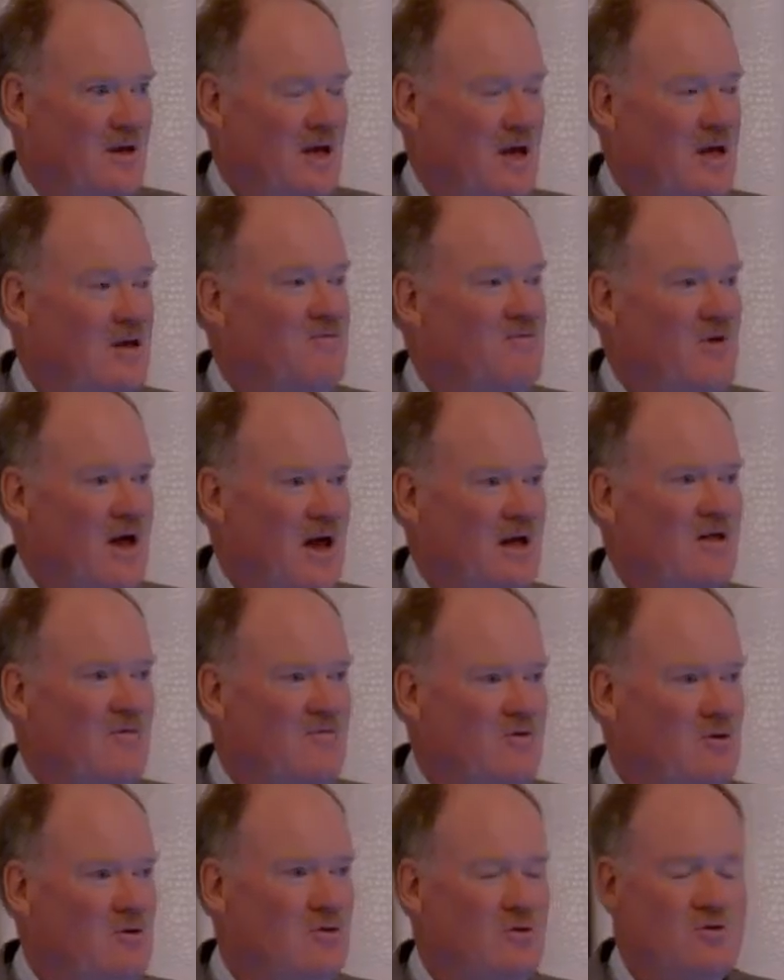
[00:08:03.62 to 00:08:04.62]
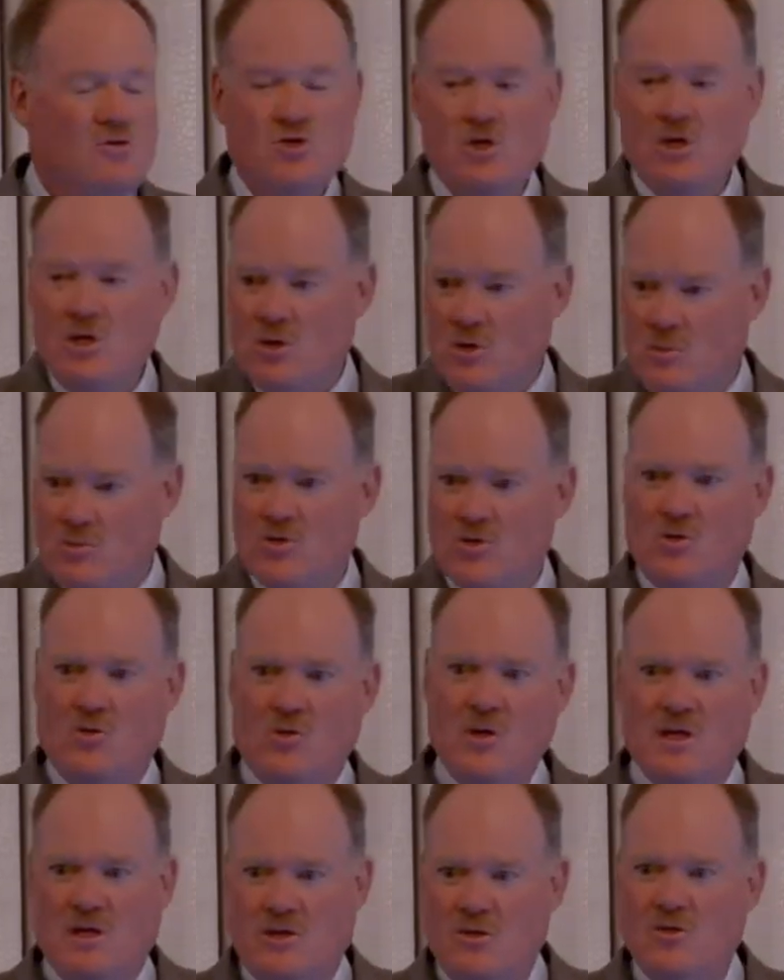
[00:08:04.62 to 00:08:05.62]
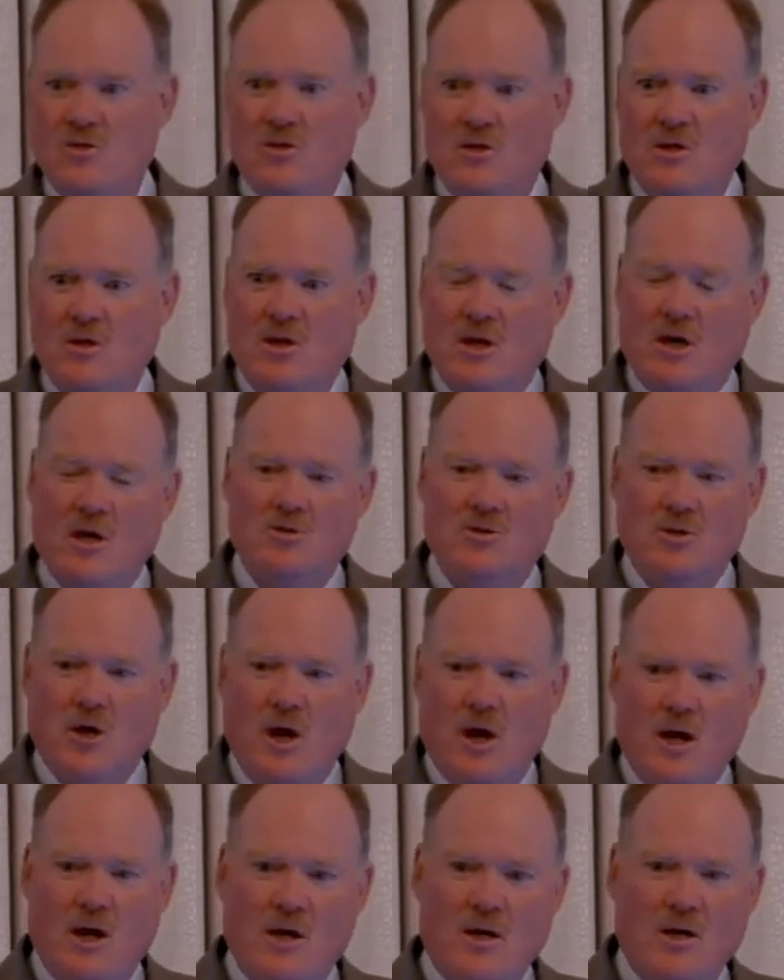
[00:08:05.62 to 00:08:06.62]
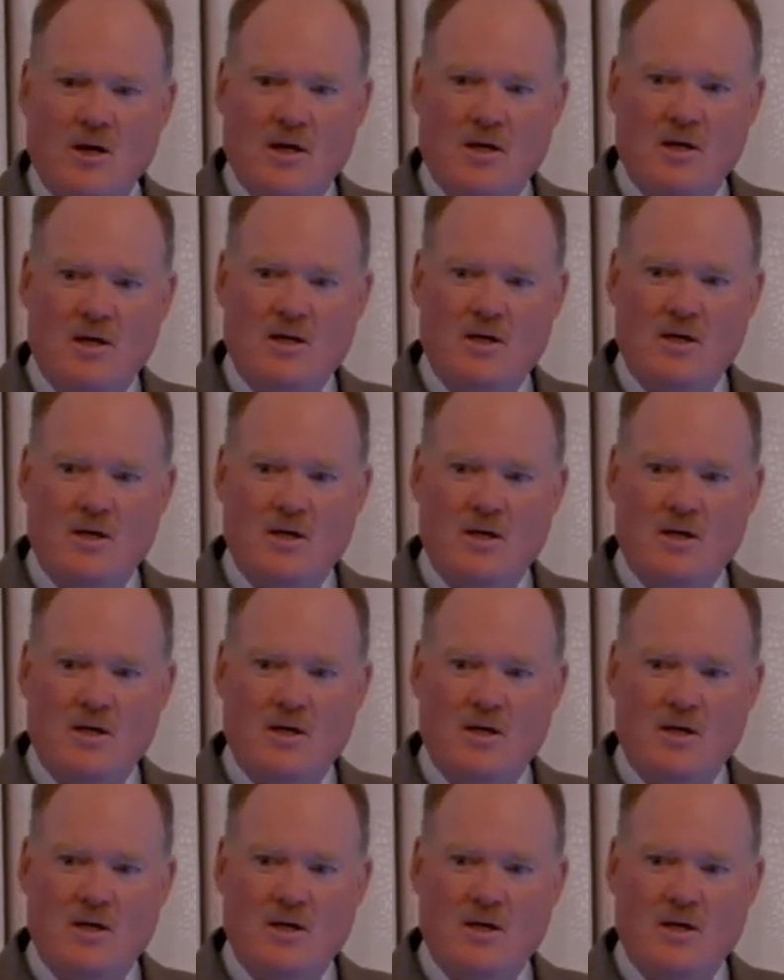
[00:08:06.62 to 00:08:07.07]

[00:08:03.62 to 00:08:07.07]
And in fact, if you do genome screens, a dog,